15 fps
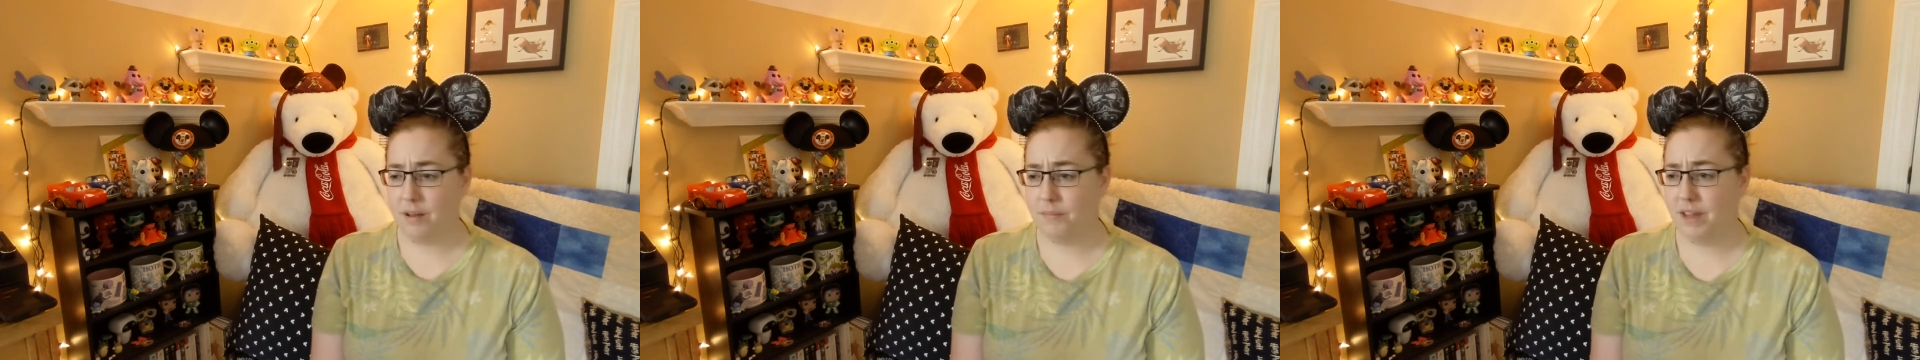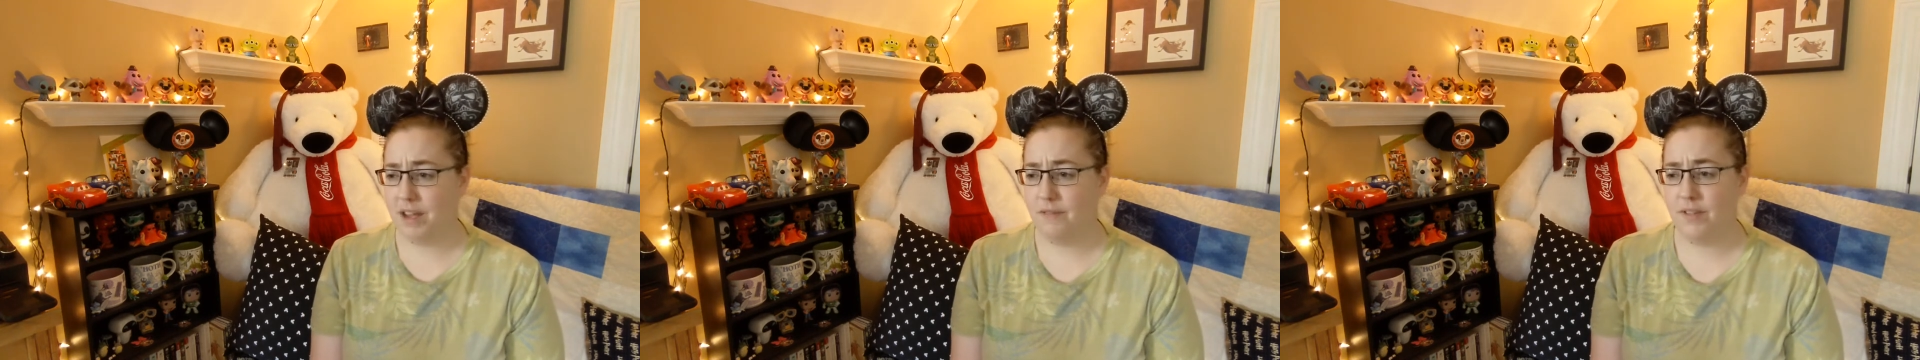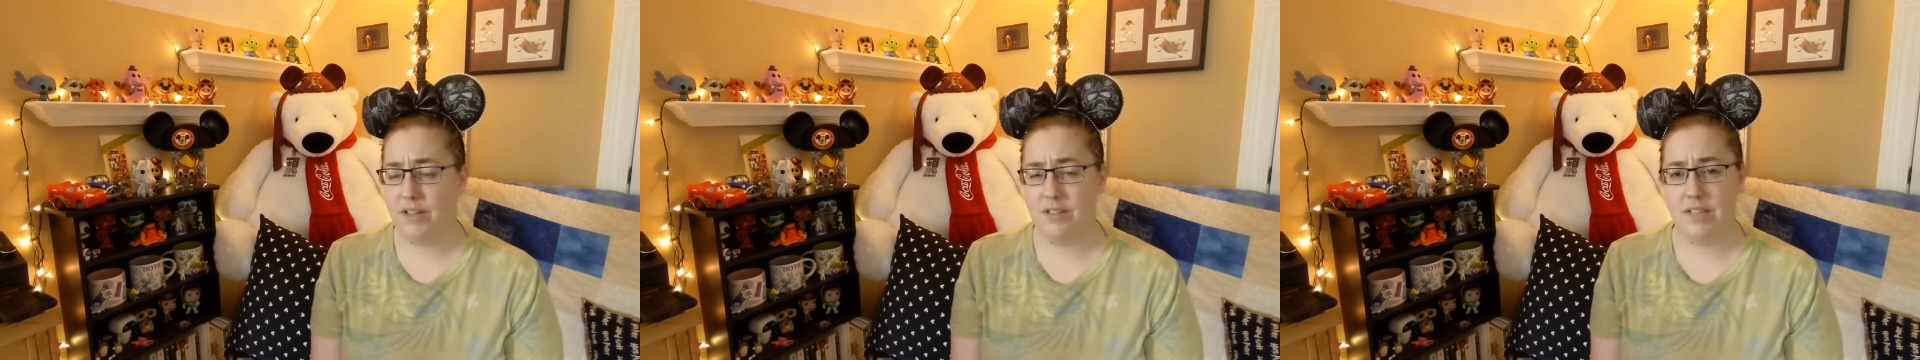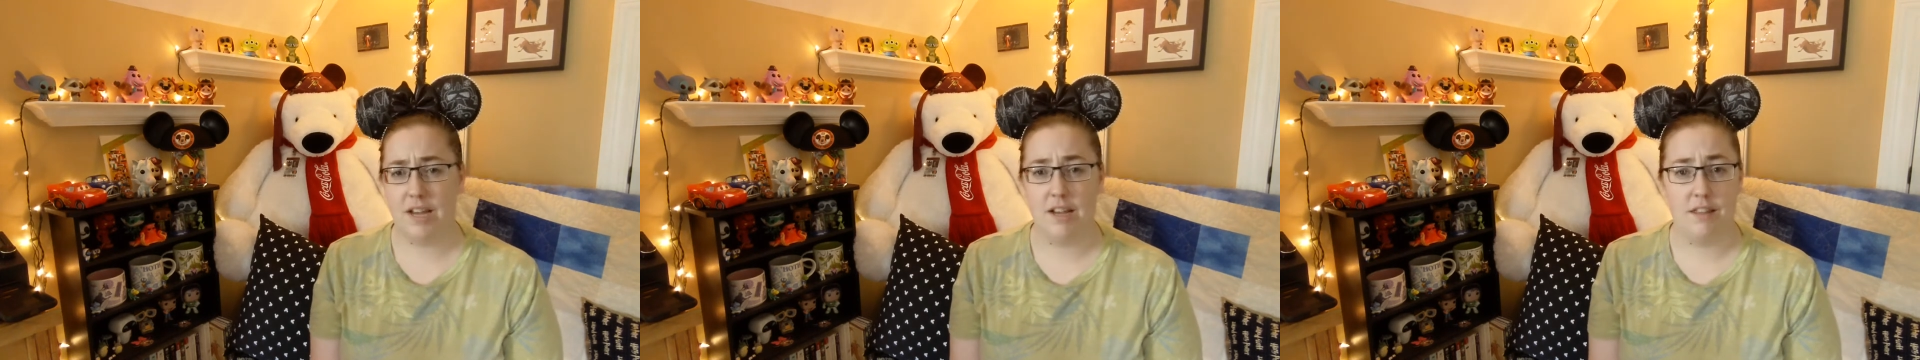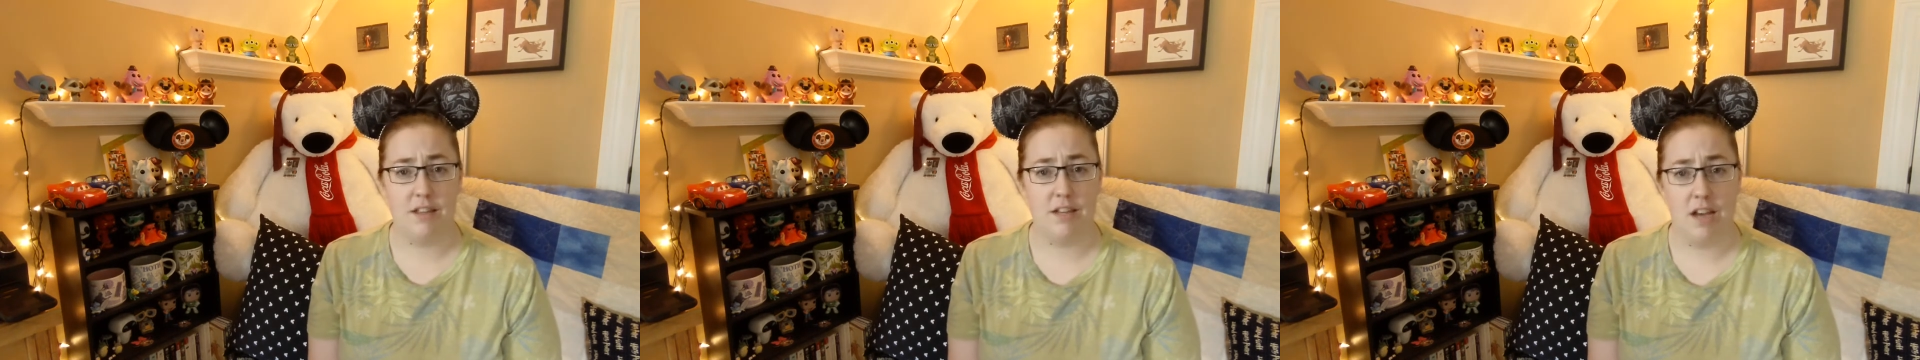They have things
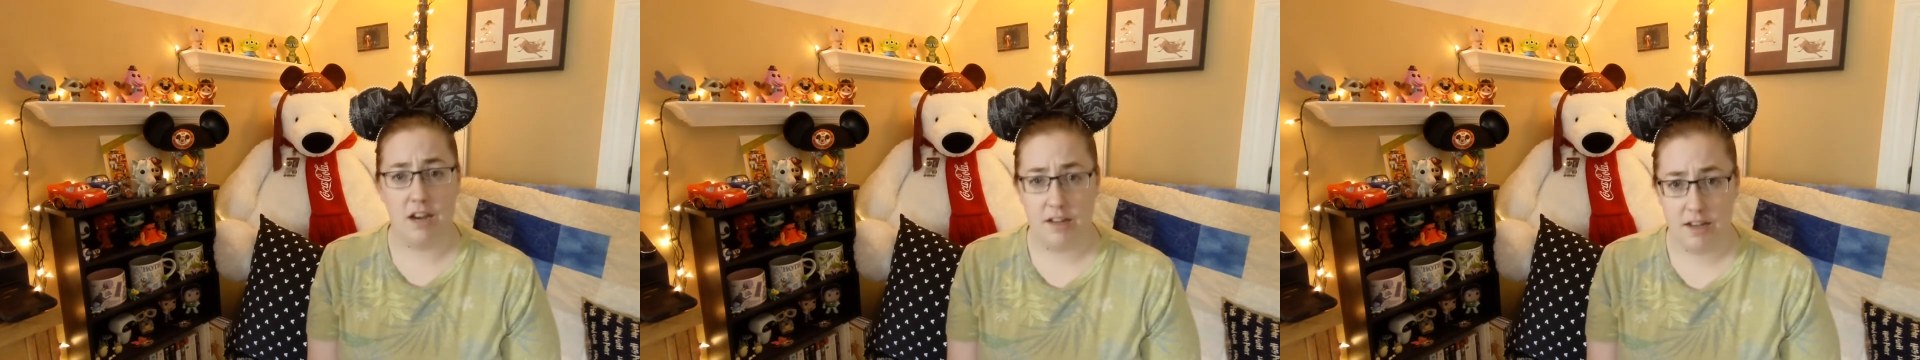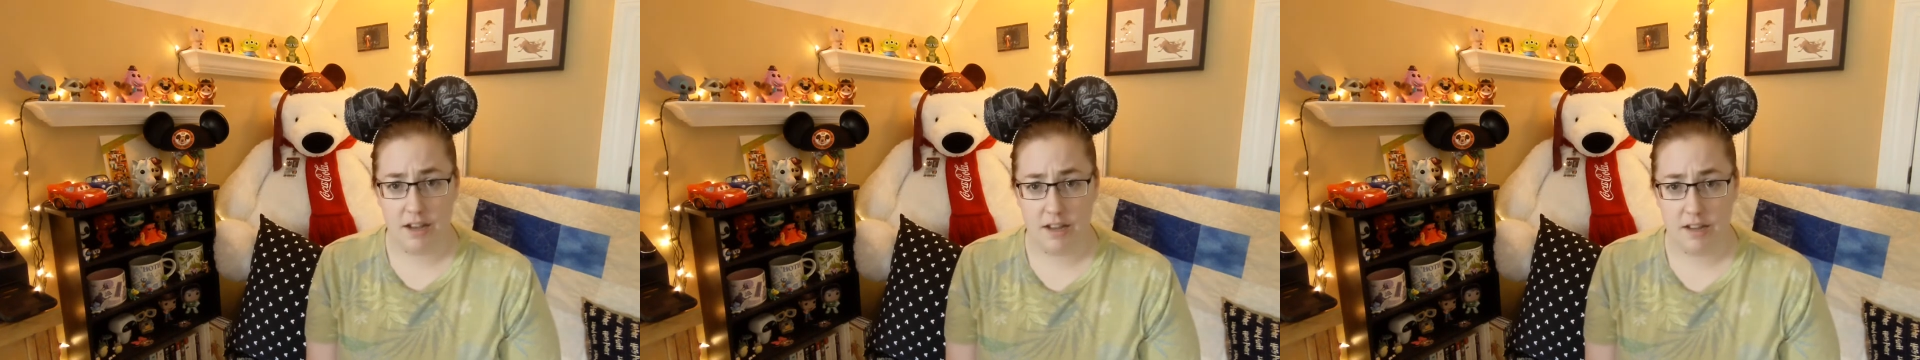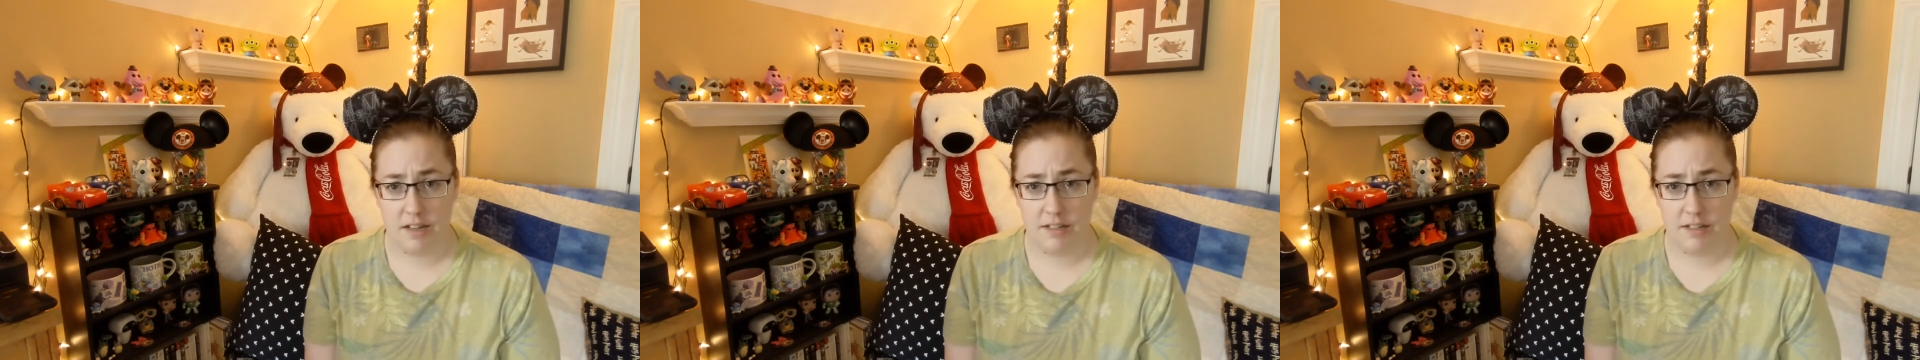like the Yucca.